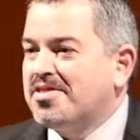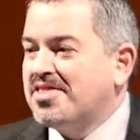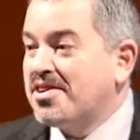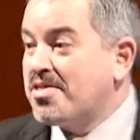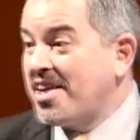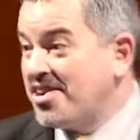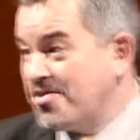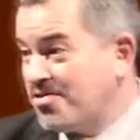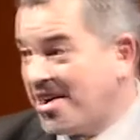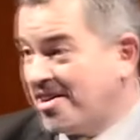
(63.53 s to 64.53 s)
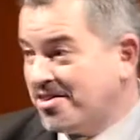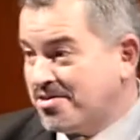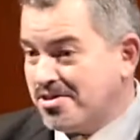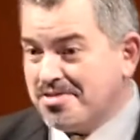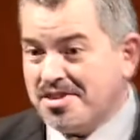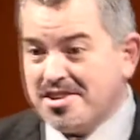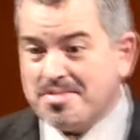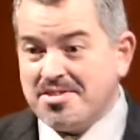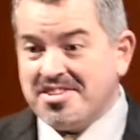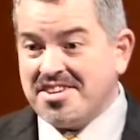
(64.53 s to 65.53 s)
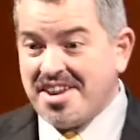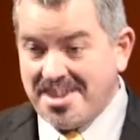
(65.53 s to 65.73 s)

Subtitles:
you this evening. Thank you, Alan, for inviting me,